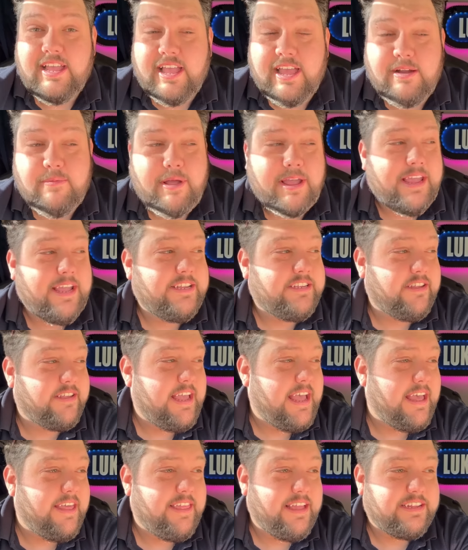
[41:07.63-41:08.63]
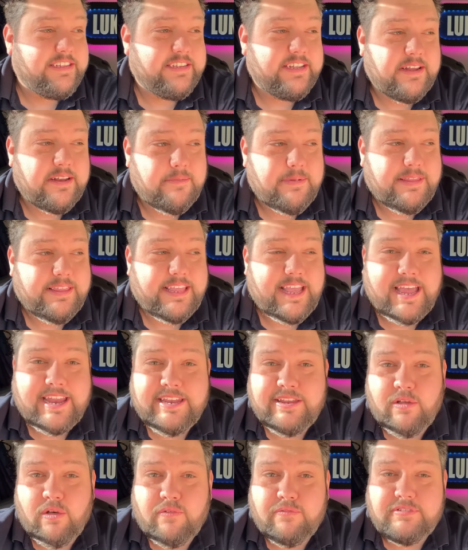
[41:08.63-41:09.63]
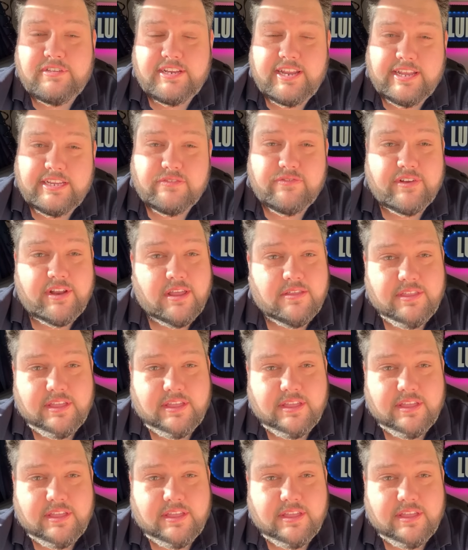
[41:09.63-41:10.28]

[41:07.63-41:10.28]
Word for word: Anyway, so yeah, that's going to be the end of today's video.